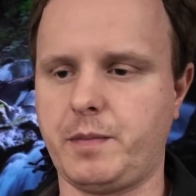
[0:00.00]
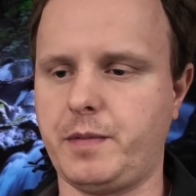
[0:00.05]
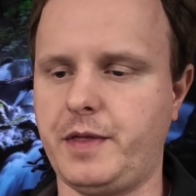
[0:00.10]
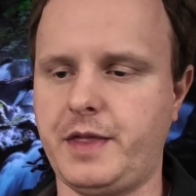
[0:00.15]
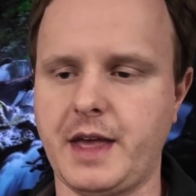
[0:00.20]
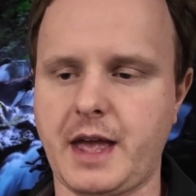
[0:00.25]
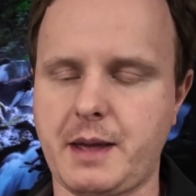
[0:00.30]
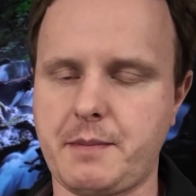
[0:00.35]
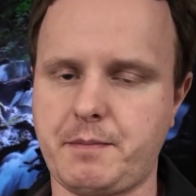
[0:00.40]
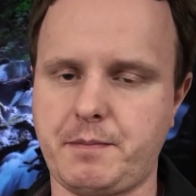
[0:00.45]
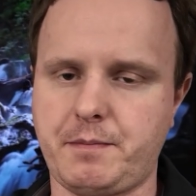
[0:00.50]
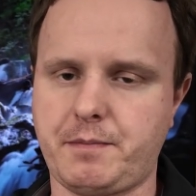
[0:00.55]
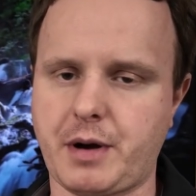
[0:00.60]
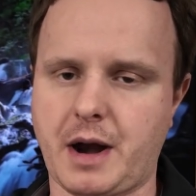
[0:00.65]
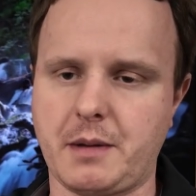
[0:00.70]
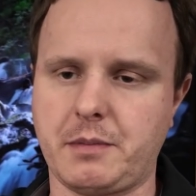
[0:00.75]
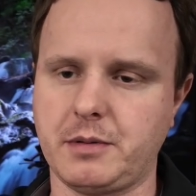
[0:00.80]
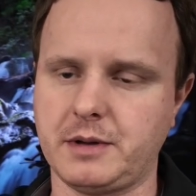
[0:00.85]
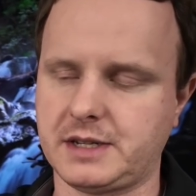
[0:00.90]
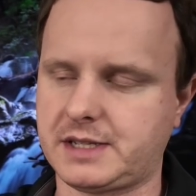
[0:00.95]
they
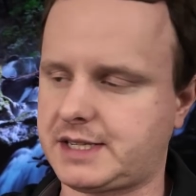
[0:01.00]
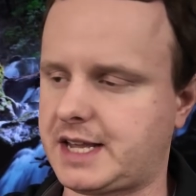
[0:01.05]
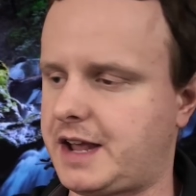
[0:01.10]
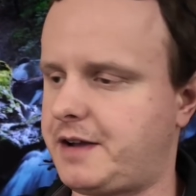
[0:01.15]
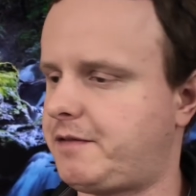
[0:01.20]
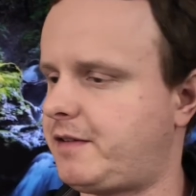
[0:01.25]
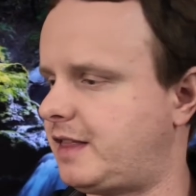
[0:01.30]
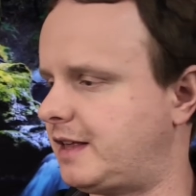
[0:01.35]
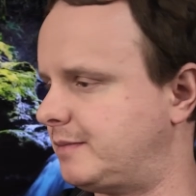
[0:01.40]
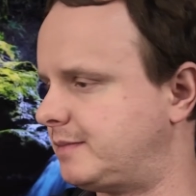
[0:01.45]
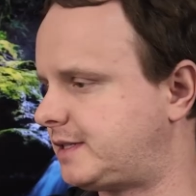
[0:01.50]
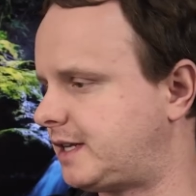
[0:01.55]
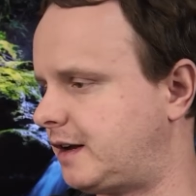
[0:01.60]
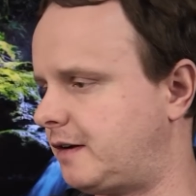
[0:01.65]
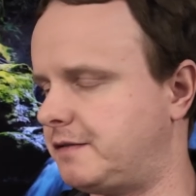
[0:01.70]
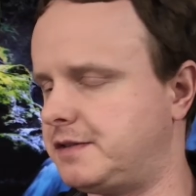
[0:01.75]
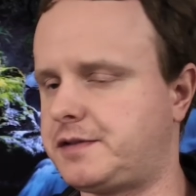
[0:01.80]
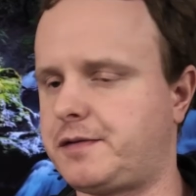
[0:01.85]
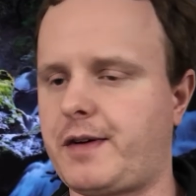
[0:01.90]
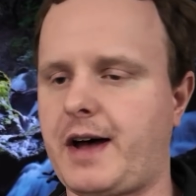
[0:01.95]
probably saved
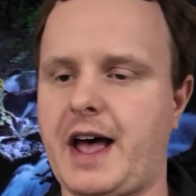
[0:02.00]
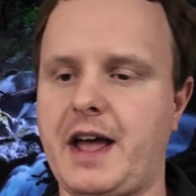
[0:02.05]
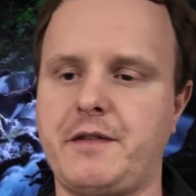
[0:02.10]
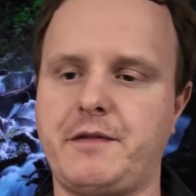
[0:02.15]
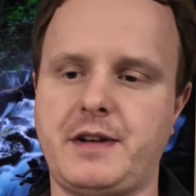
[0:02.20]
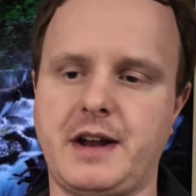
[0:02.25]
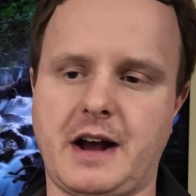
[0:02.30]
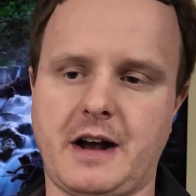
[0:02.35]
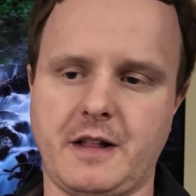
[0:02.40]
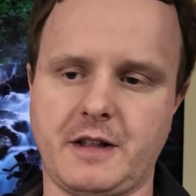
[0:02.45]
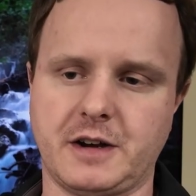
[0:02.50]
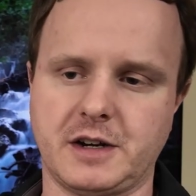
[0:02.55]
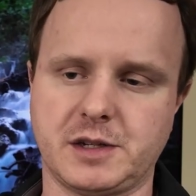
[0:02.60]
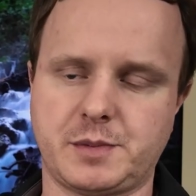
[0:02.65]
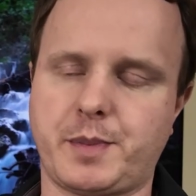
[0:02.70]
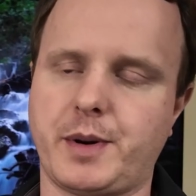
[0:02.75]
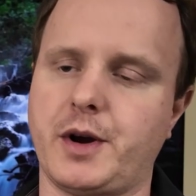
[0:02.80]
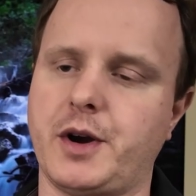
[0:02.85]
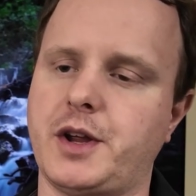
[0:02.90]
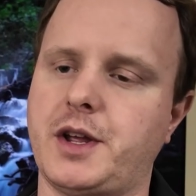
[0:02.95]
themselves
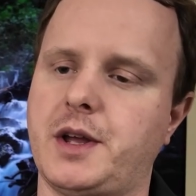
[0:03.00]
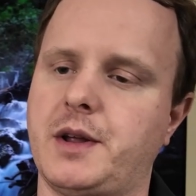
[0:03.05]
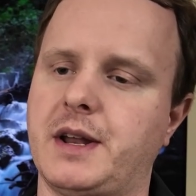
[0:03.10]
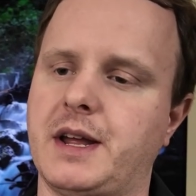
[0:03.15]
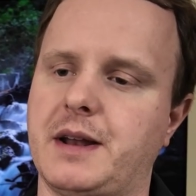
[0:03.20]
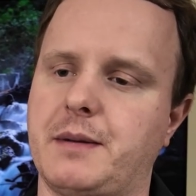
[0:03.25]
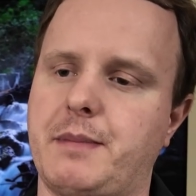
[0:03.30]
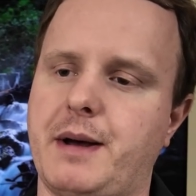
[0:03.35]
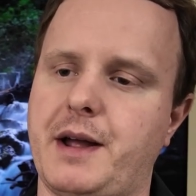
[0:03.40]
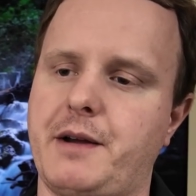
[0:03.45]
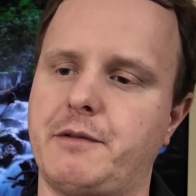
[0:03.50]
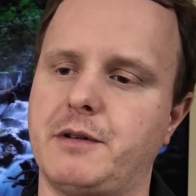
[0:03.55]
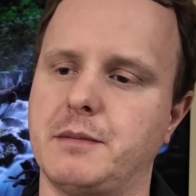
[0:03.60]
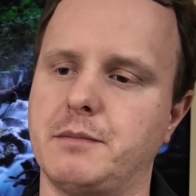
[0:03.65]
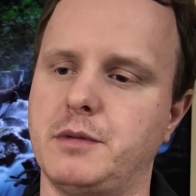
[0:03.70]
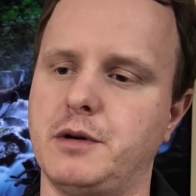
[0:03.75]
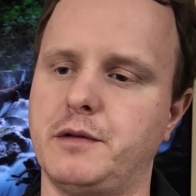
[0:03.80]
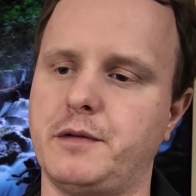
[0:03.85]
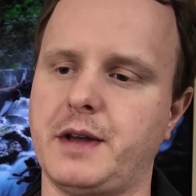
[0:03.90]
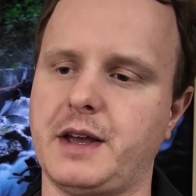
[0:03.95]
$5 per unit by
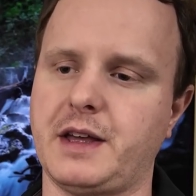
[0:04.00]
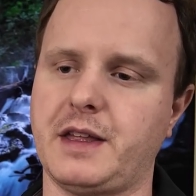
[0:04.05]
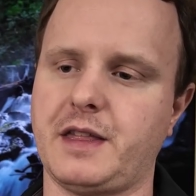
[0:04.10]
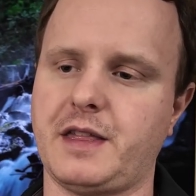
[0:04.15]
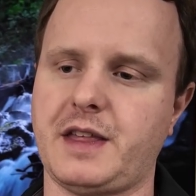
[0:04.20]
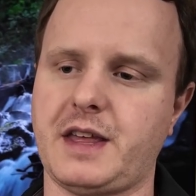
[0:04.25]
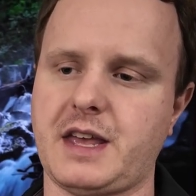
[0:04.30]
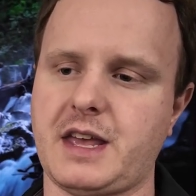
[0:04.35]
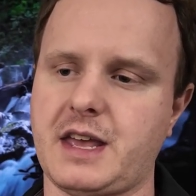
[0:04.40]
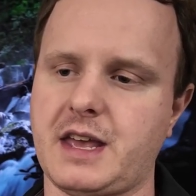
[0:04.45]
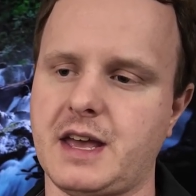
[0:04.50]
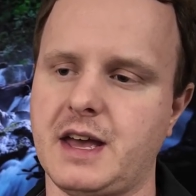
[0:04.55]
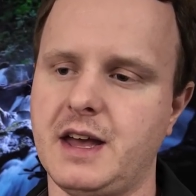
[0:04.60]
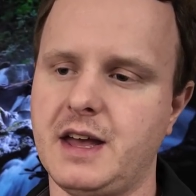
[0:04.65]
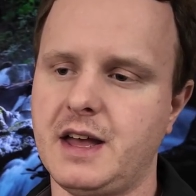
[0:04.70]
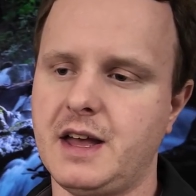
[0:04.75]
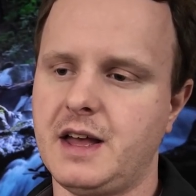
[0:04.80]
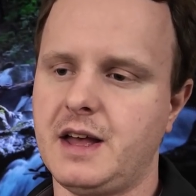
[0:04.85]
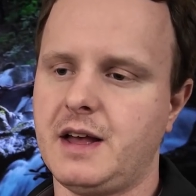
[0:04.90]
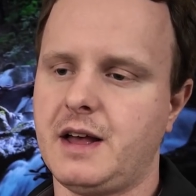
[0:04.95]
removing the
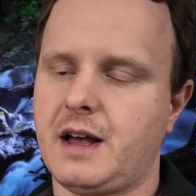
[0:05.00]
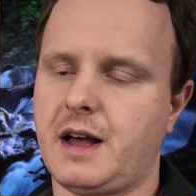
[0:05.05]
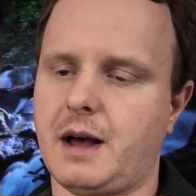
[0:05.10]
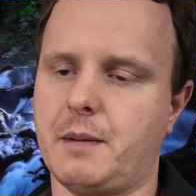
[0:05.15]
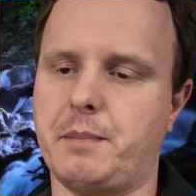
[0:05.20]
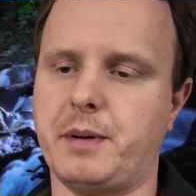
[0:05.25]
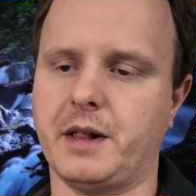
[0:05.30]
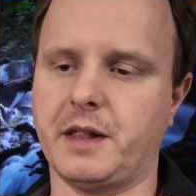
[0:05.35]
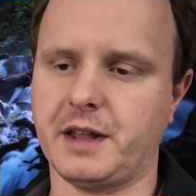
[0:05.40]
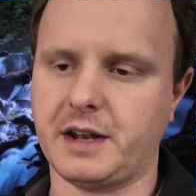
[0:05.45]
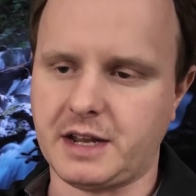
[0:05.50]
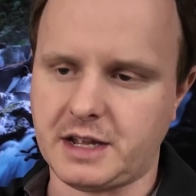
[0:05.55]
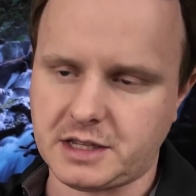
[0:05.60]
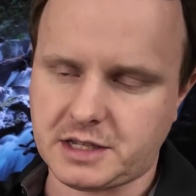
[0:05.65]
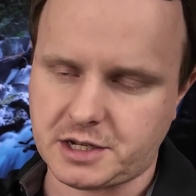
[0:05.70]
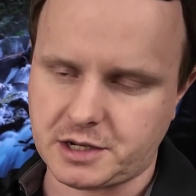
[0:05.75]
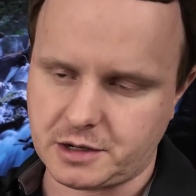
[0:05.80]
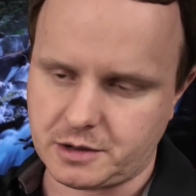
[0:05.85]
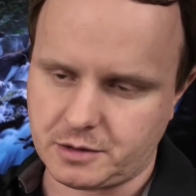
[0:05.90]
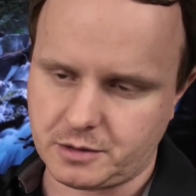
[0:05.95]
ability
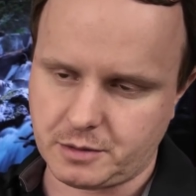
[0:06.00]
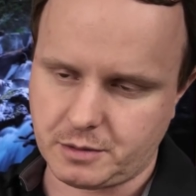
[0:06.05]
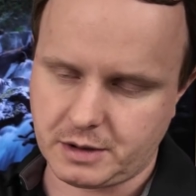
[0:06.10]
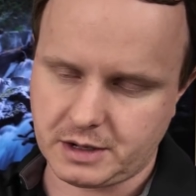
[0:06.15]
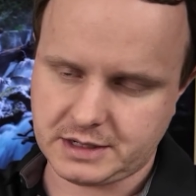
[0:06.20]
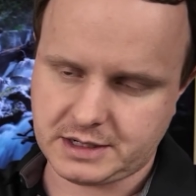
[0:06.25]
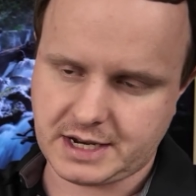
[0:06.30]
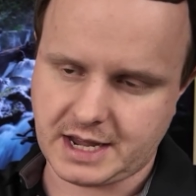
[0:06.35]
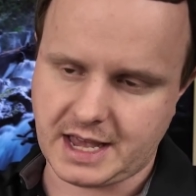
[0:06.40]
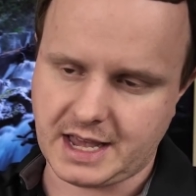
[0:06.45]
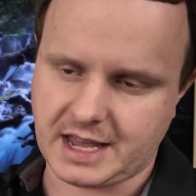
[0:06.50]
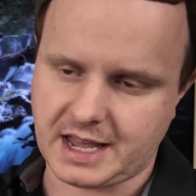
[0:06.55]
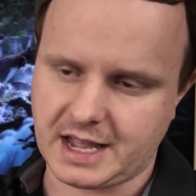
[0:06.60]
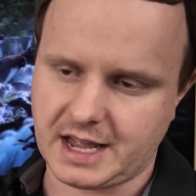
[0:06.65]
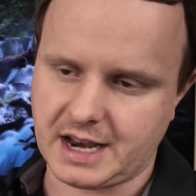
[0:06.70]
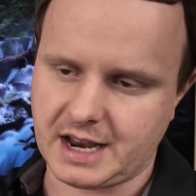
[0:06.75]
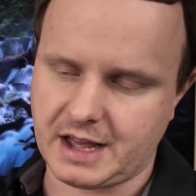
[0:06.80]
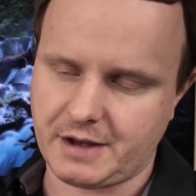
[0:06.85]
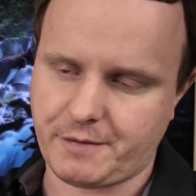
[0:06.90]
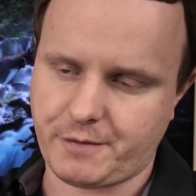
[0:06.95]
to take
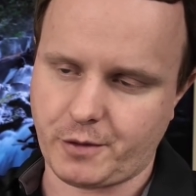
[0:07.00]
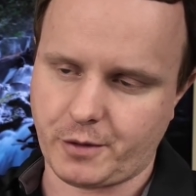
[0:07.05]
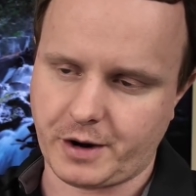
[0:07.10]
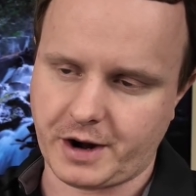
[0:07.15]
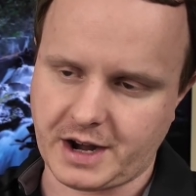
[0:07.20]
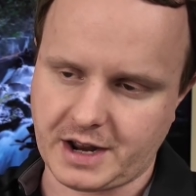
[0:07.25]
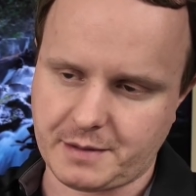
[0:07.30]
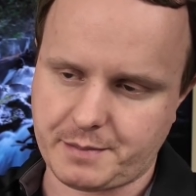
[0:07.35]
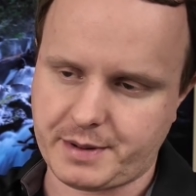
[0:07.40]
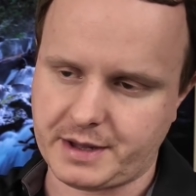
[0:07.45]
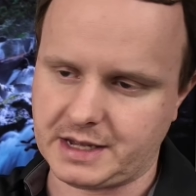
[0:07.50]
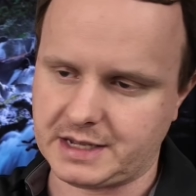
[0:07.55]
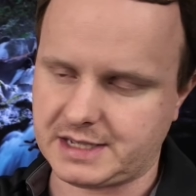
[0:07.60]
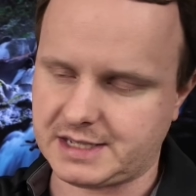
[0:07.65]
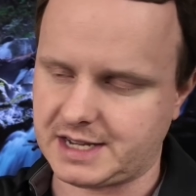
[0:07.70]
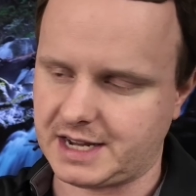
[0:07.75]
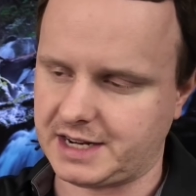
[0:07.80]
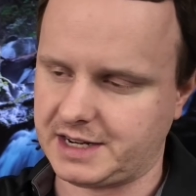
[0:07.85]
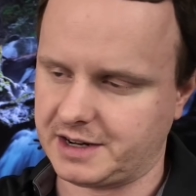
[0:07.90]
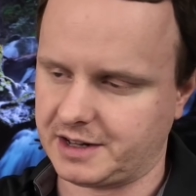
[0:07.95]
in a 480p
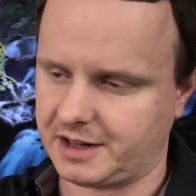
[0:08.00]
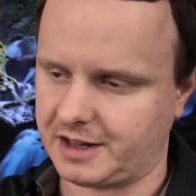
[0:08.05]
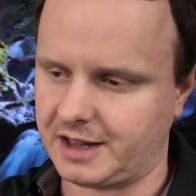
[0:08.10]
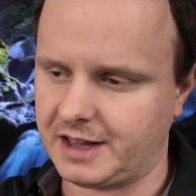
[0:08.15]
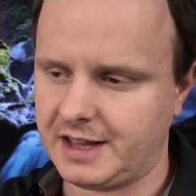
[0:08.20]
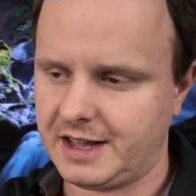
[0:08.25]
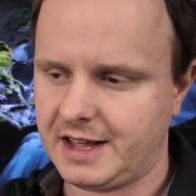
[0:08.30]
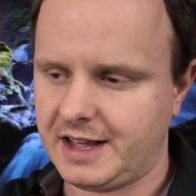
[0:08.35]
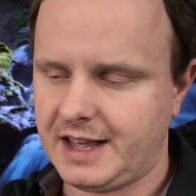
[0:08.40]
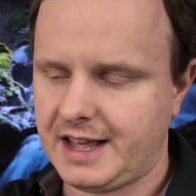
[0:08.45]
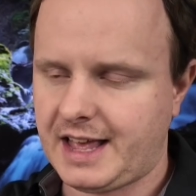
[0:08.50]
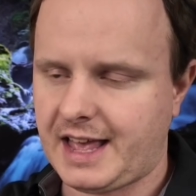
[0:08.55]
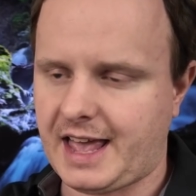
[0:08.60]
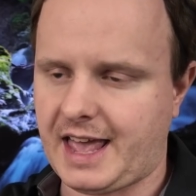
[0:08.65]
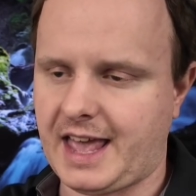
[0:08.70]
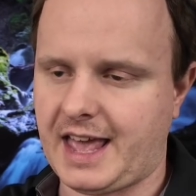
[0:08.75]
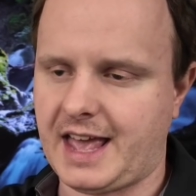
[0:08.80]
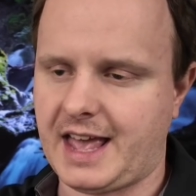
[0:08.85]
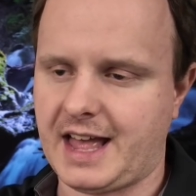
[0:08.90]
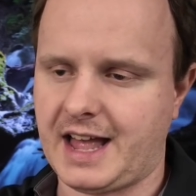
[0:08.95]
signal,
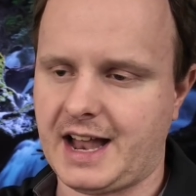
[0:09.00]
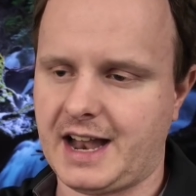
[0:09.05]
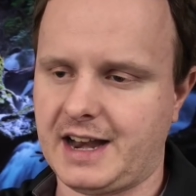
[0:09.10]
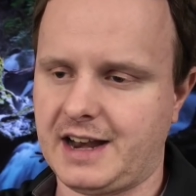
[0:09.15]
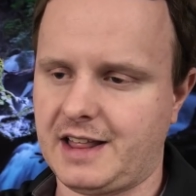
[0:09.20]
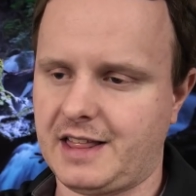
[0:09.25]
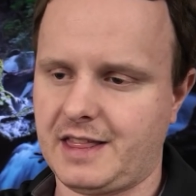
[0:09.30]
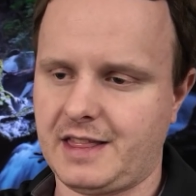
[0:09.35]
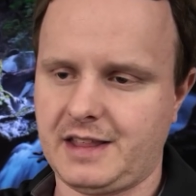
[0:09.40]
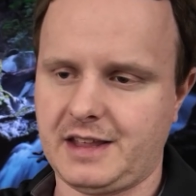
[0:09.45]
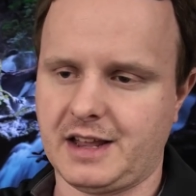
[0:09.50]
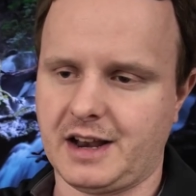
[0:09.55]
and